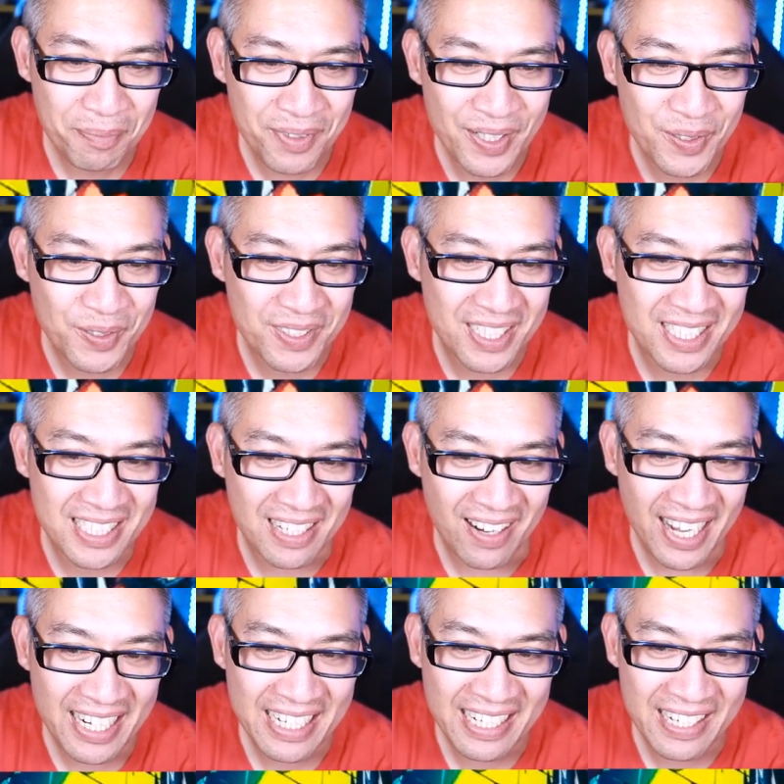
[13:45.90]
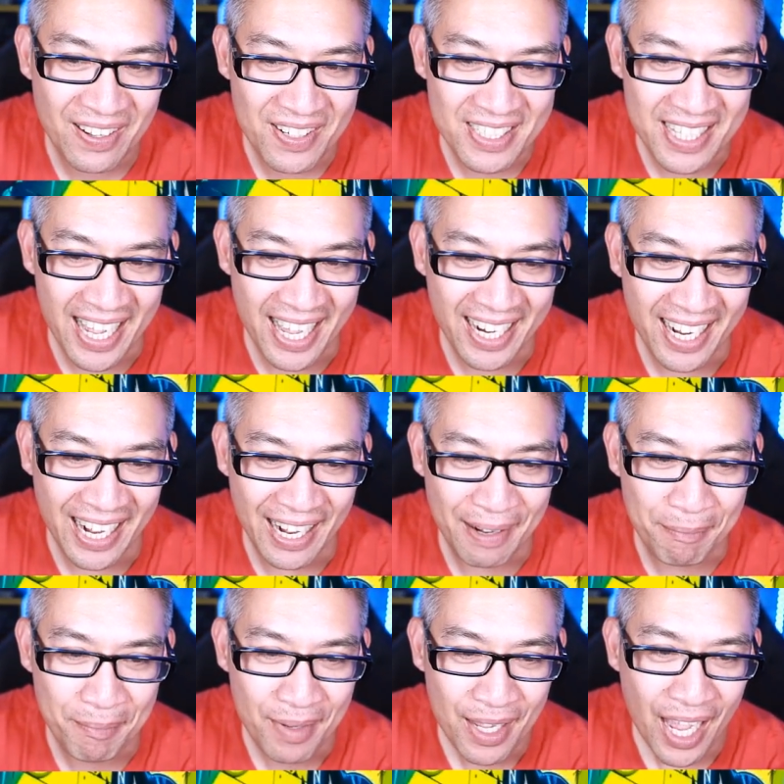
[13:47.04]
a pretty cool detail. I didn't even notice that.
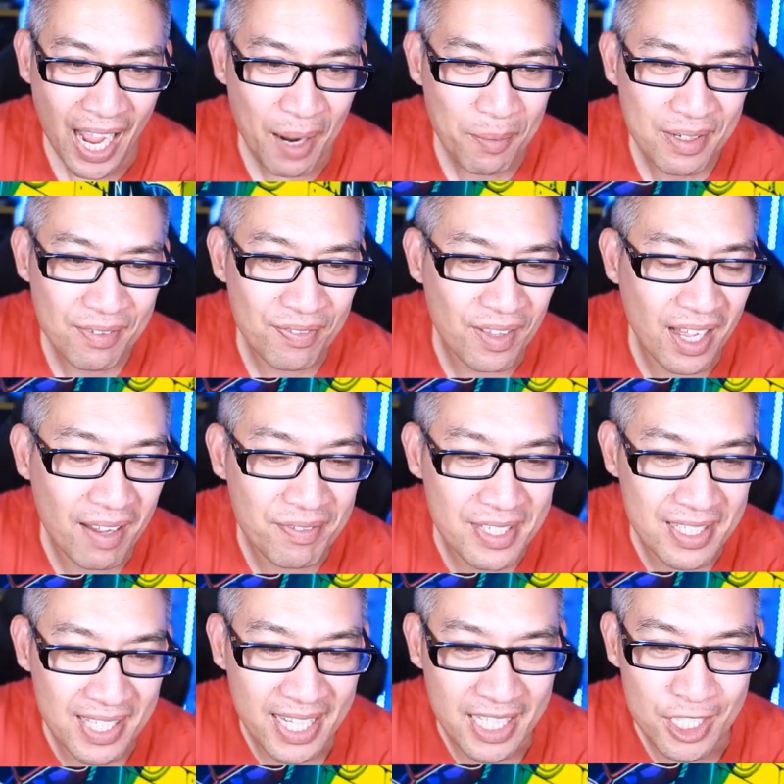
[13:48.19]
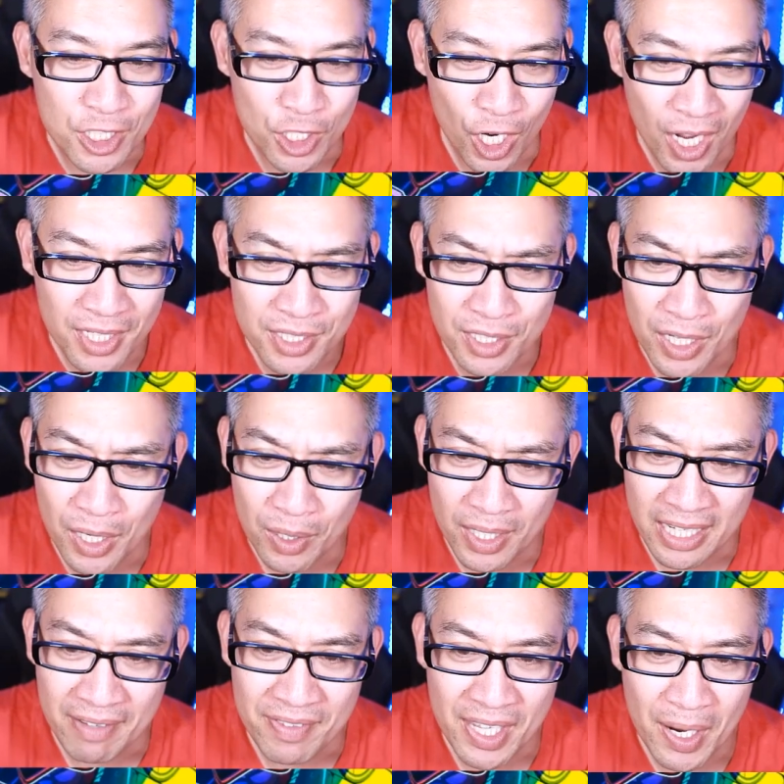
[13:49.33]
I would have loved, just like in Jaws though,
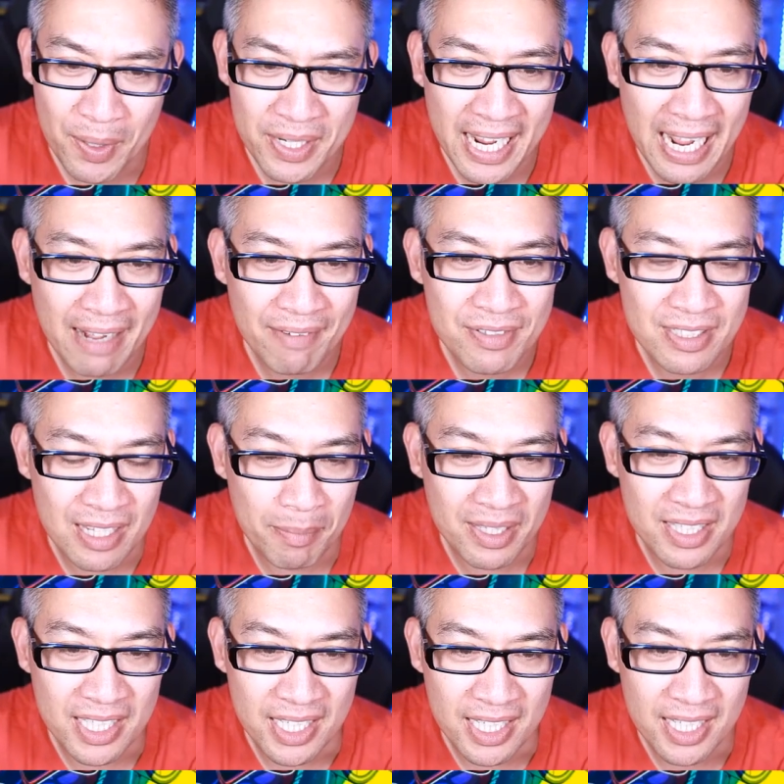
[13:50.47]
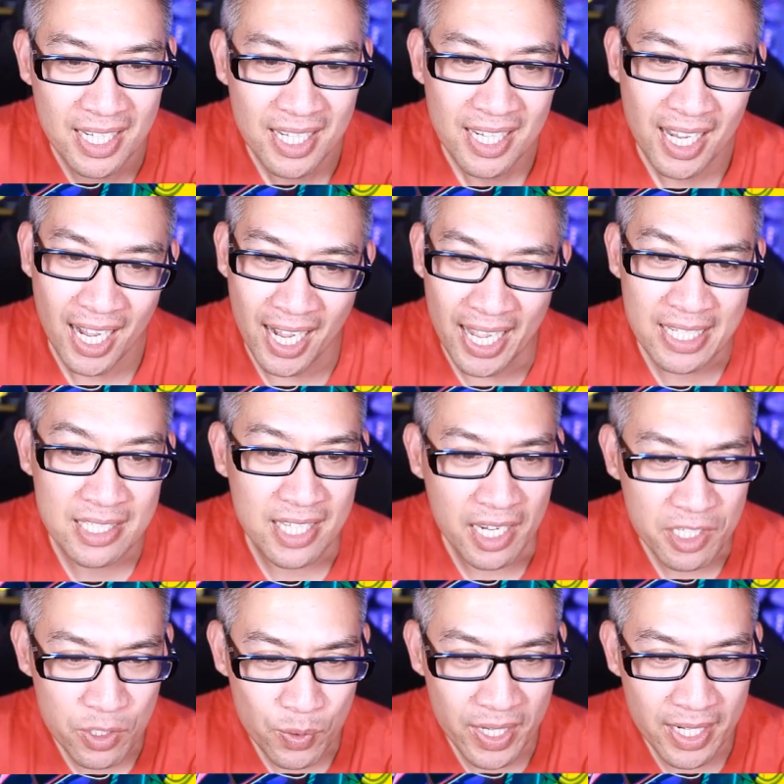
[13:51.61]
like if they already have some of the
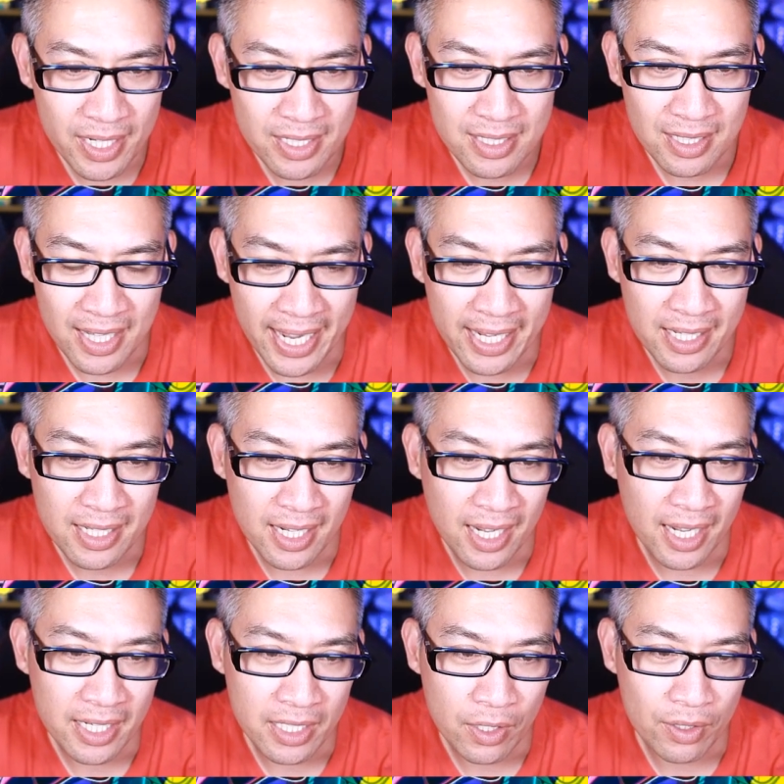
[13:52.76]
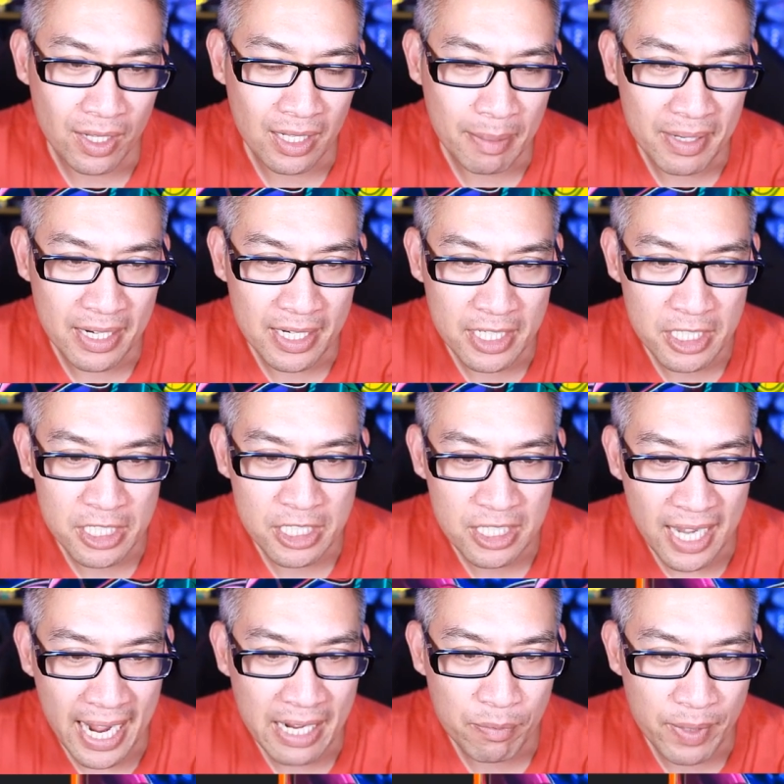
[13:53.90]
accessories like the limited edition
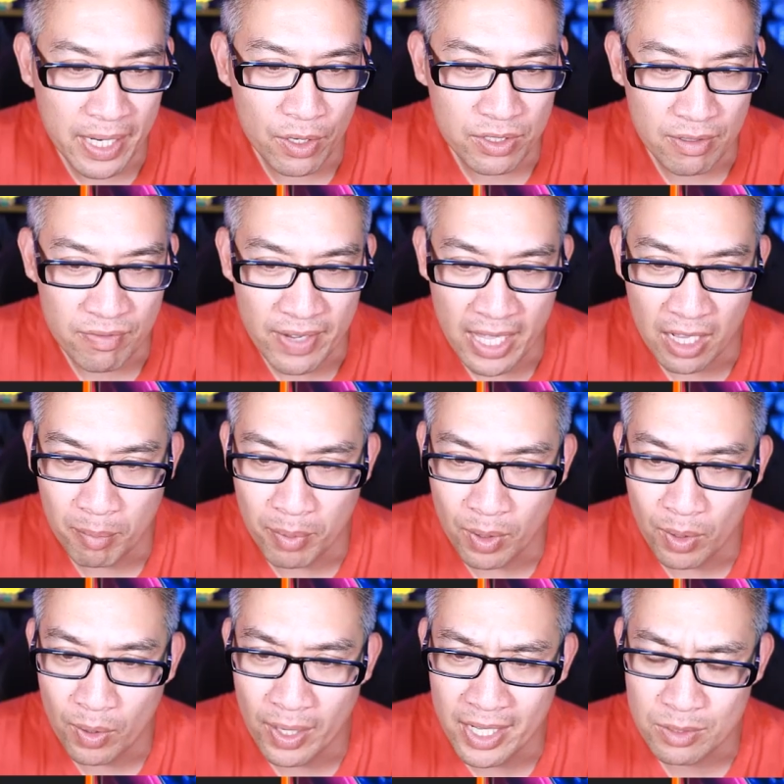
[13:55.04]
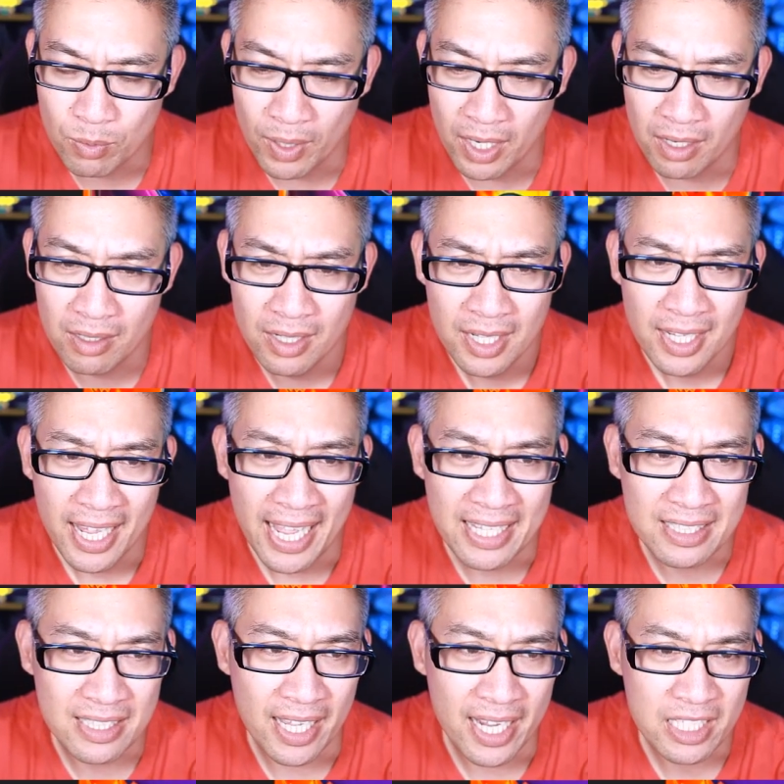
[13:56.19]
side rails available, as well
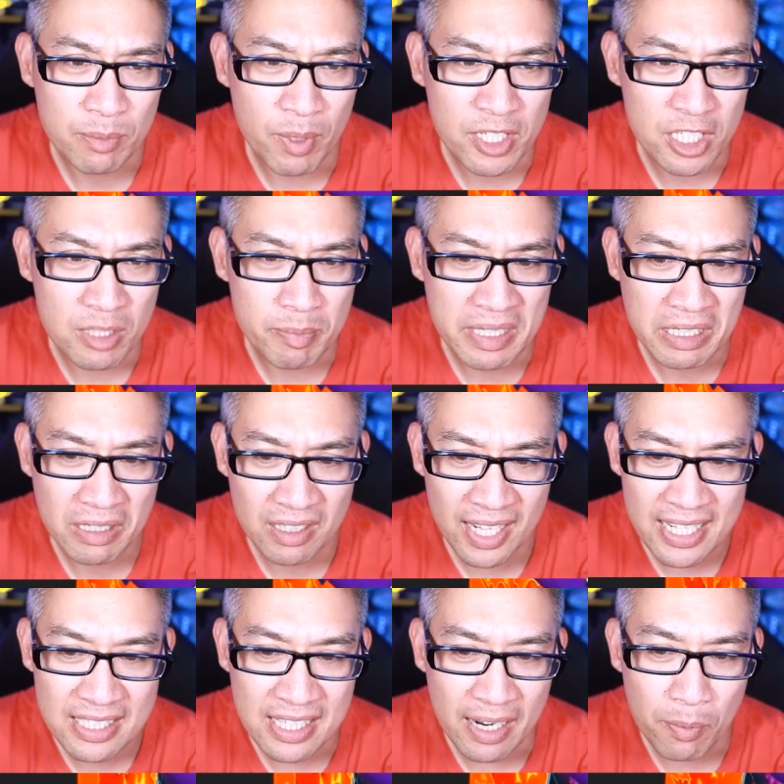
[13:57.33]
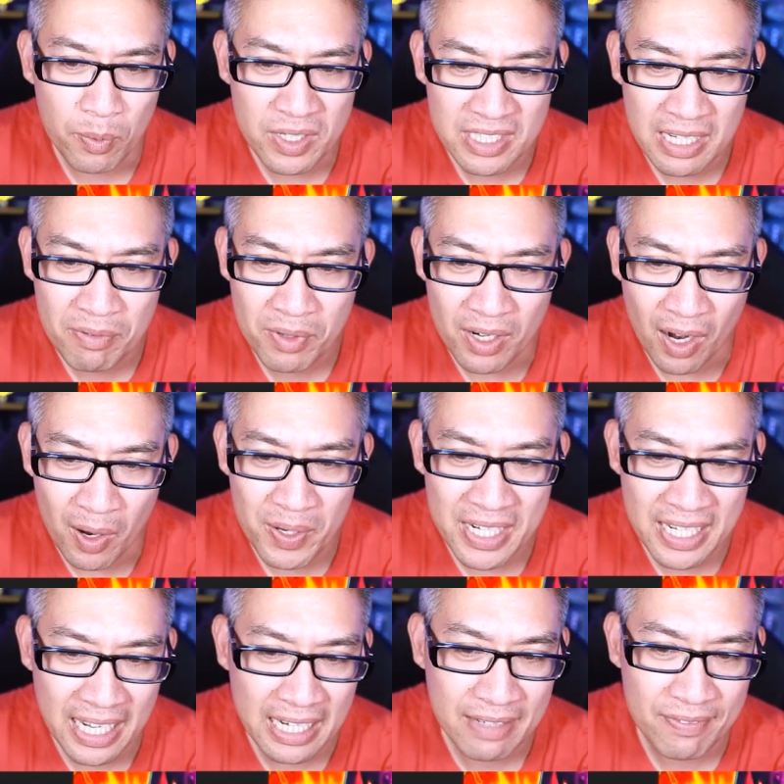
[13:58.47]
as the expression speaker lights. I wish they would already
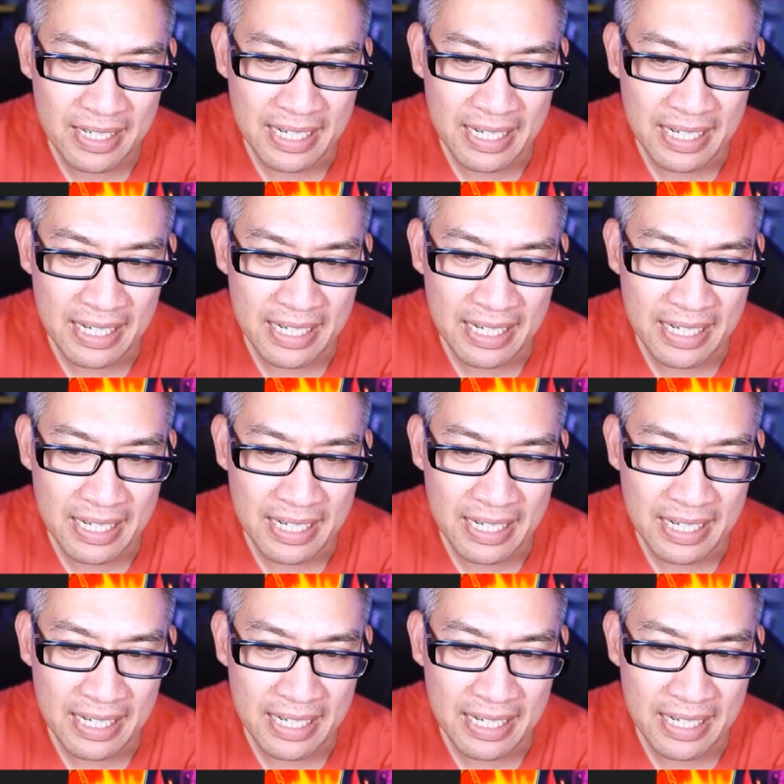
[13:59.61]
kind of